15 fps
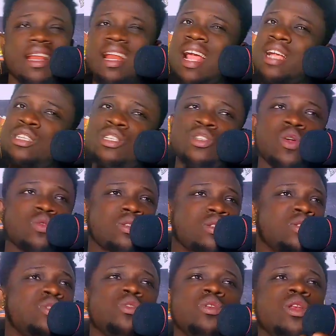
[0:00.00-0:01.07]
it's not
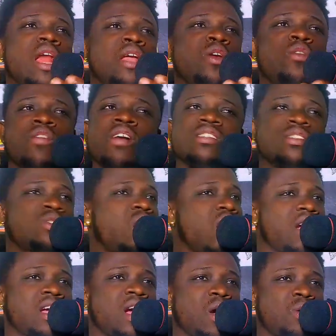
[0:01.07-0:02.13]
like you creating
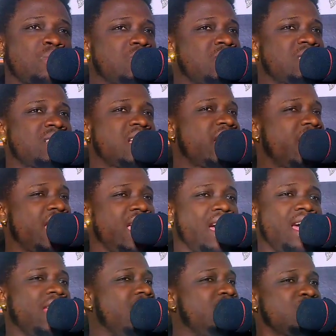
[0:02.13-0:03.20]
dollar accounts in
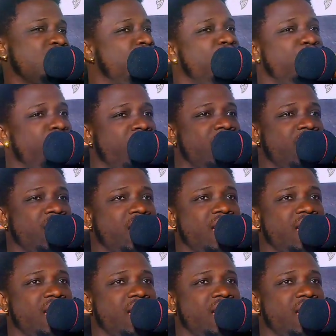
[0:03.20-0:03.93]
Ghana. It's not free.